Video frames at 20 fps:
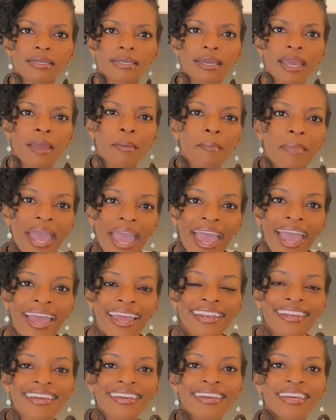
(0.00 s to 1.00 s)

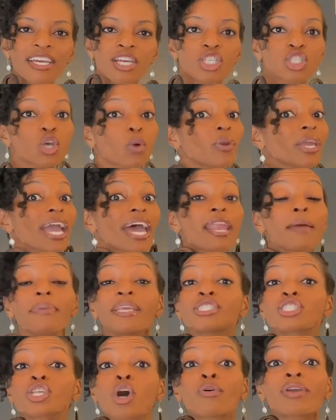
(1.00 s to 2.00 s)
Amen. So we got to
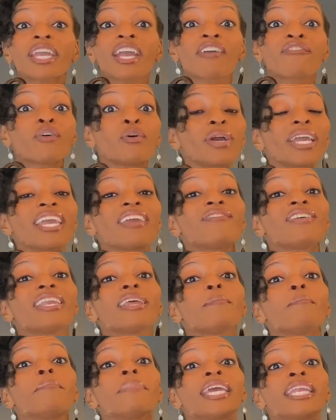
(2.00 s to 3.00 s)
be so careful, even
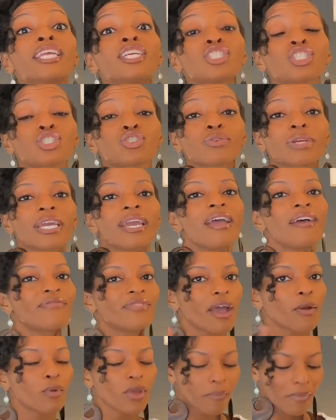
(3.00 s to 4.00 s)
in ministry,
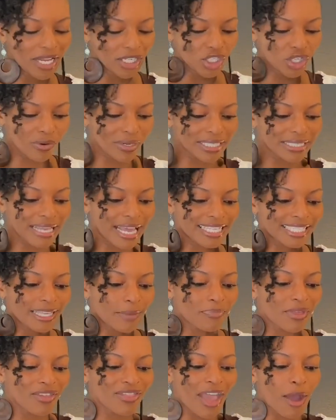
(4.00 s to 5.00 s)
that we make sure it's not
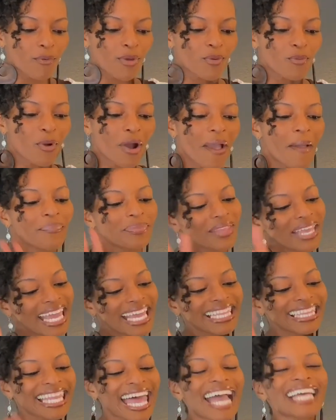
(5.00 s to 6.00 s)
something that we want.
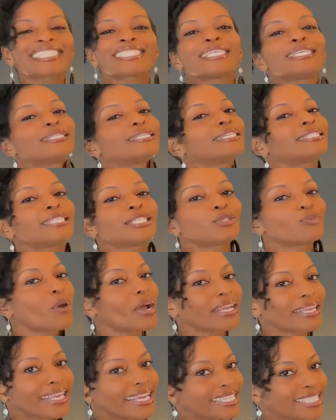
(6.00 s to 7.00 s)
And lastly, this is
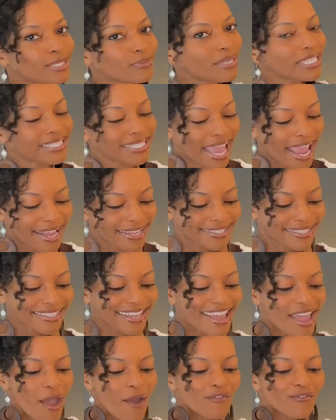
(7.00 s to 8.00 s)
what gets me, saints.
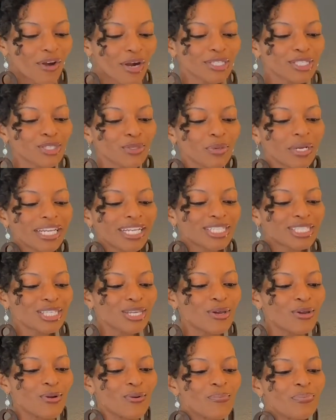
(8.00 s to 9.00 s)
Verse
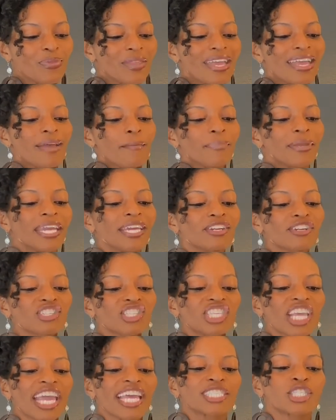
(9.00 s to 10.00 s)
22, Peter
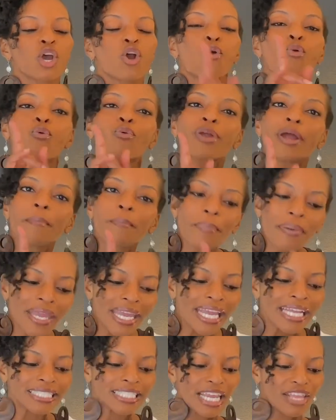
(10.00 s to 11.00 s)
says,
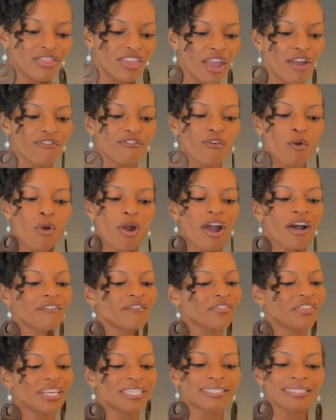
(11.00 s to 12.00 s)
repent therefore
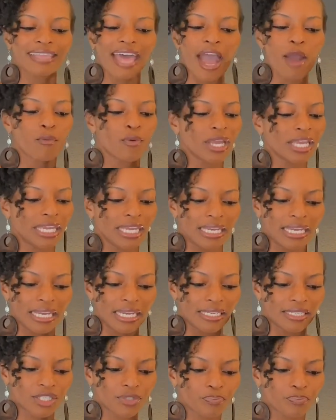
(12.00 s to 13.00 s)
of this thy wickedness.